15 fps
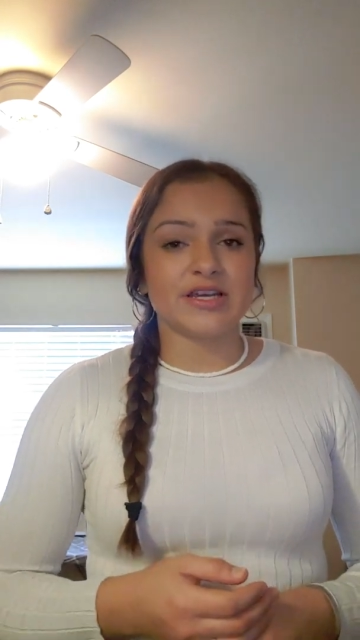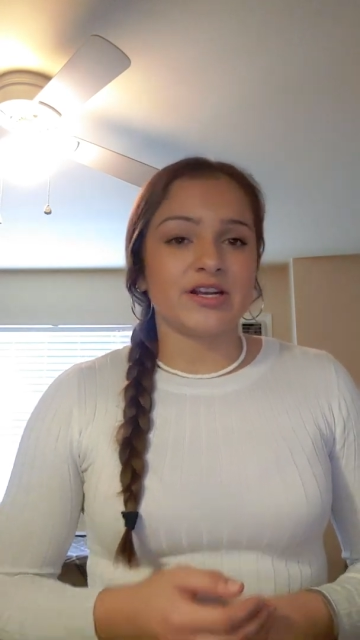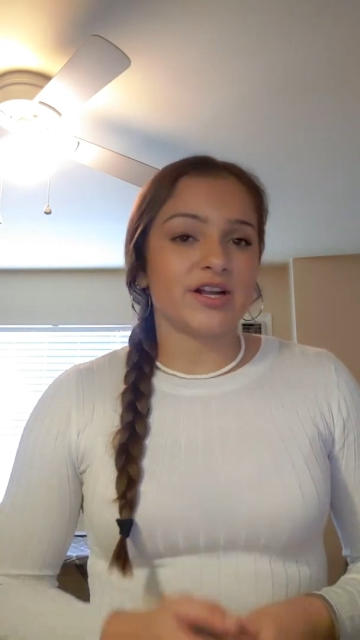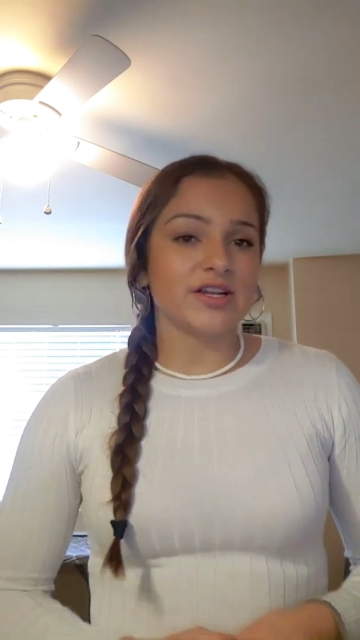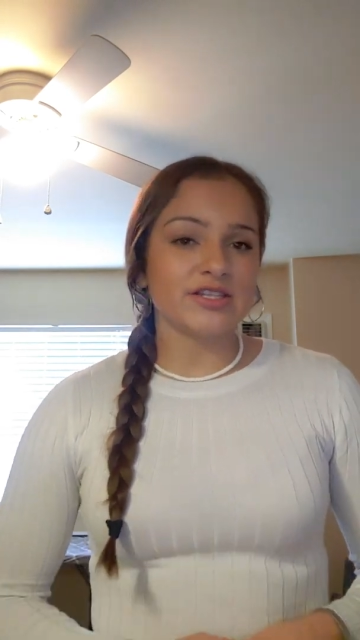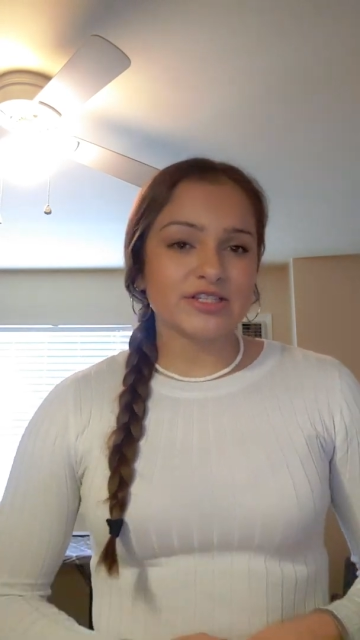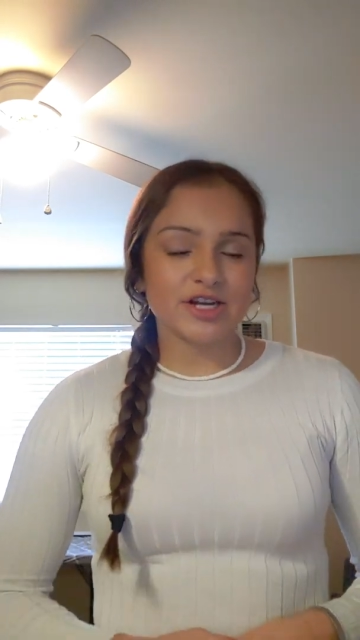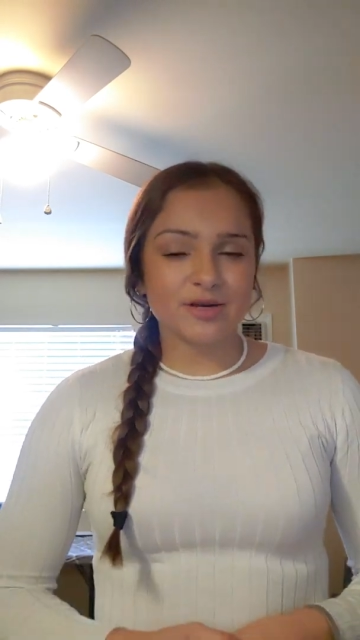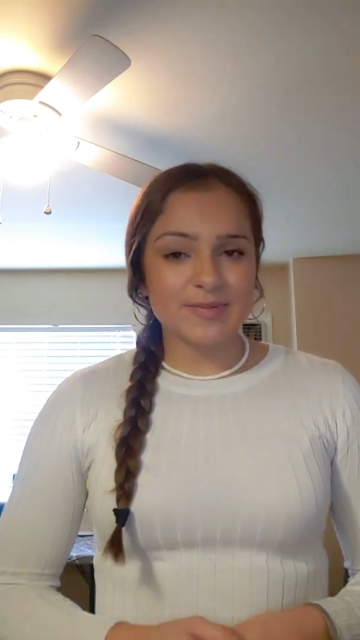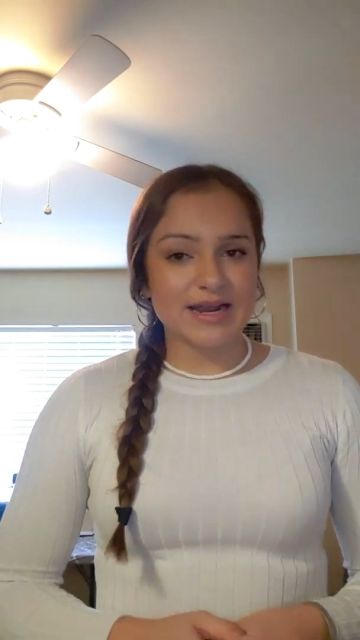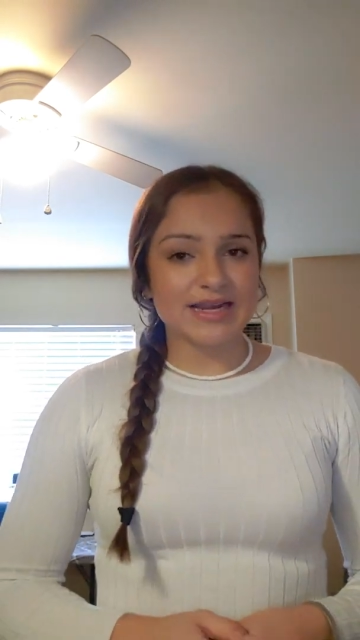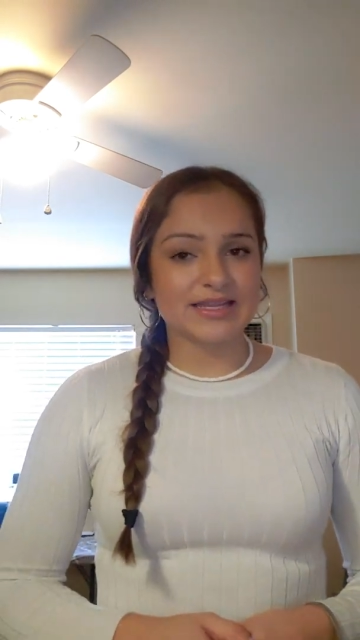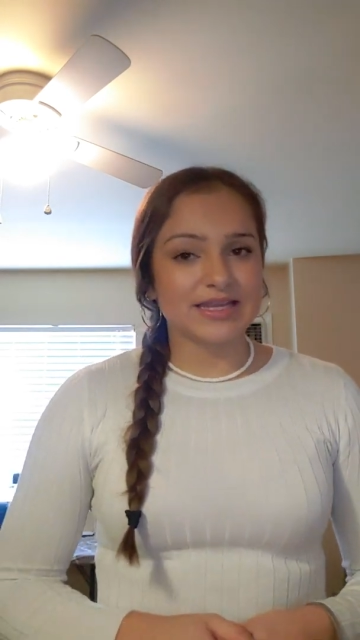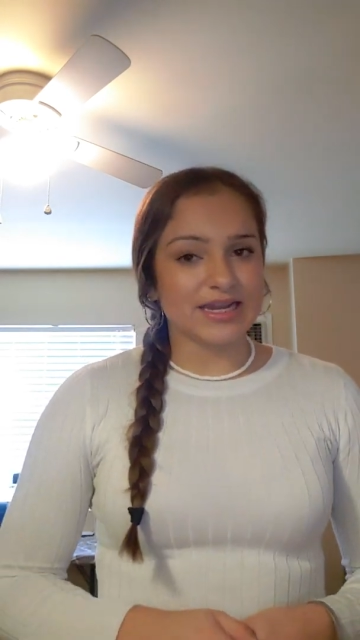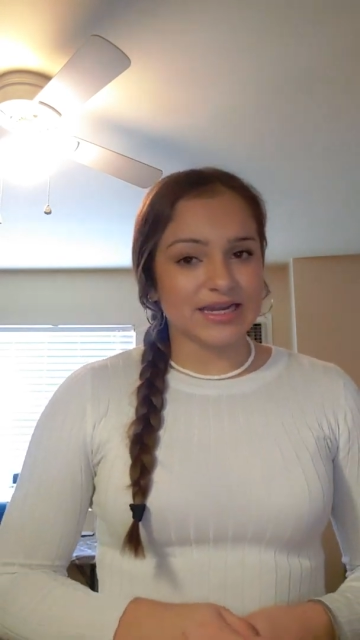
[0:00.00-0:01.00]
It all started
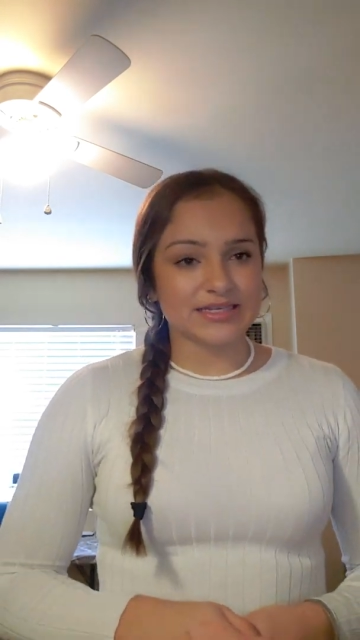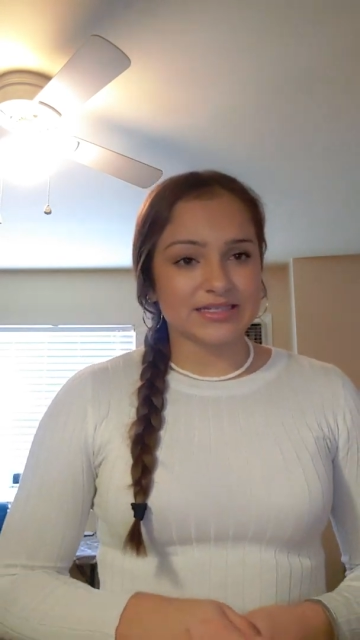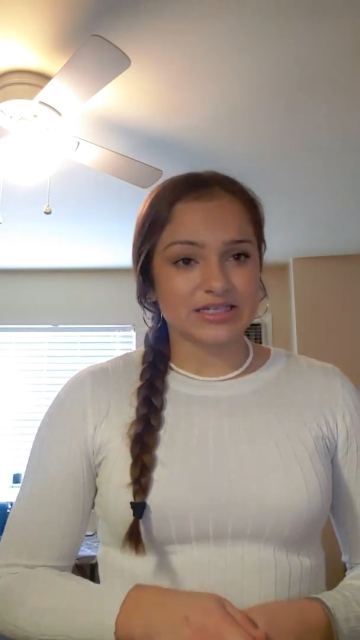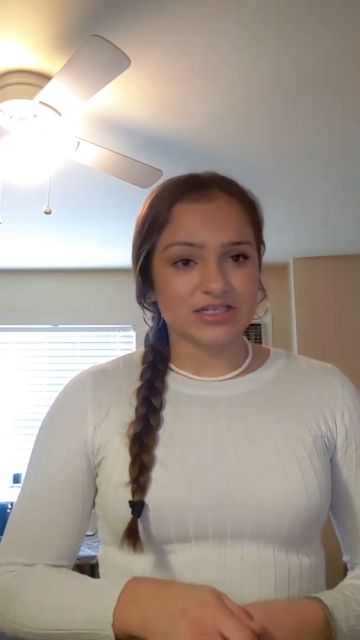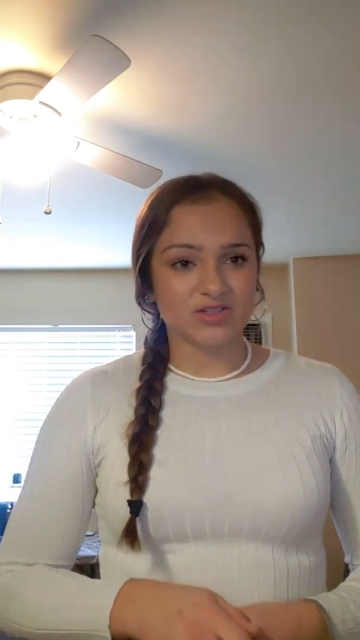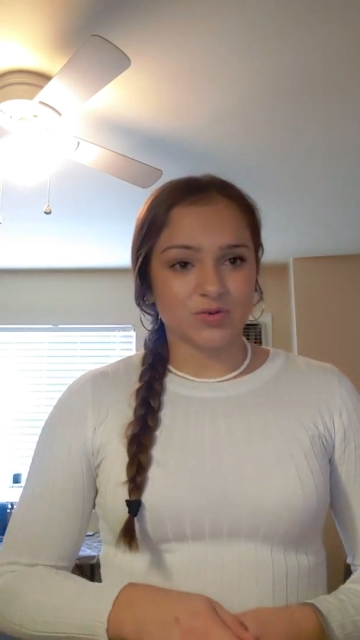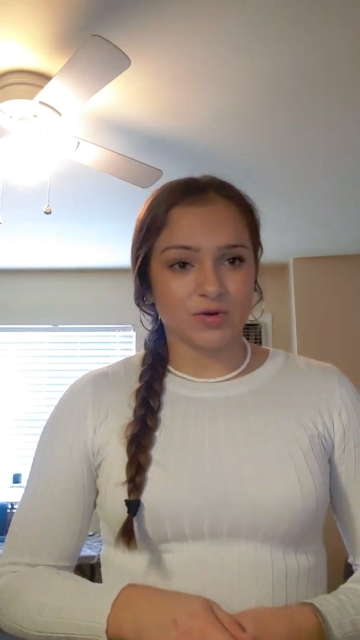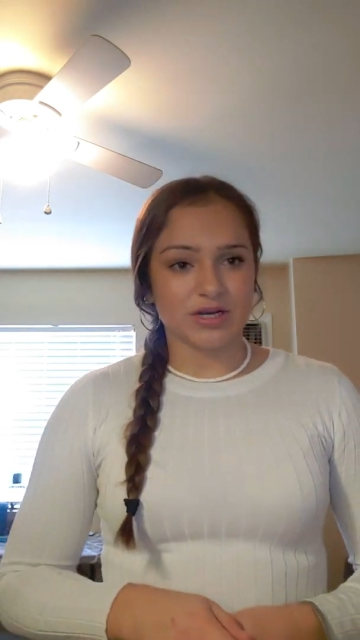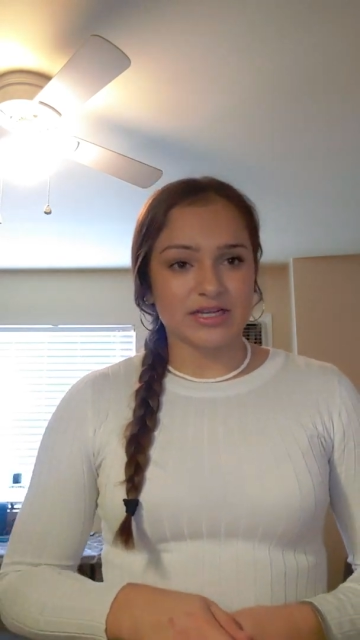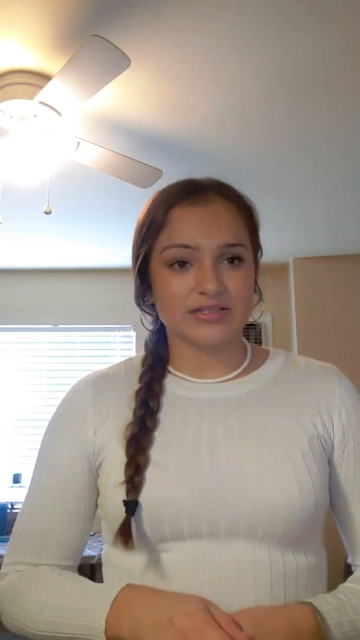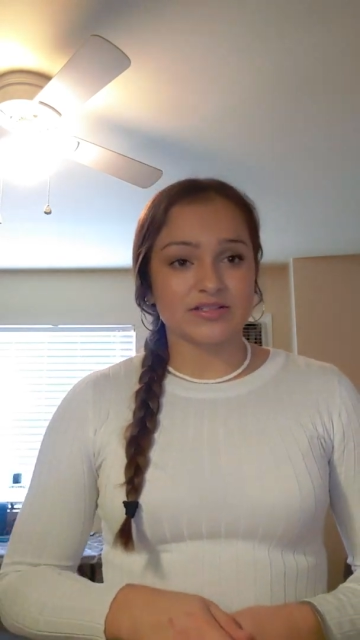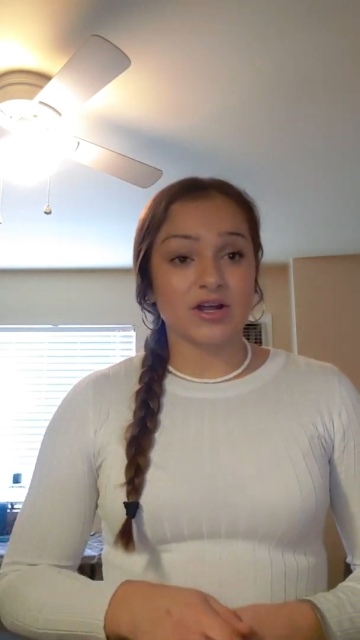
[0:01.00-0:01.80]
back in the 1820s,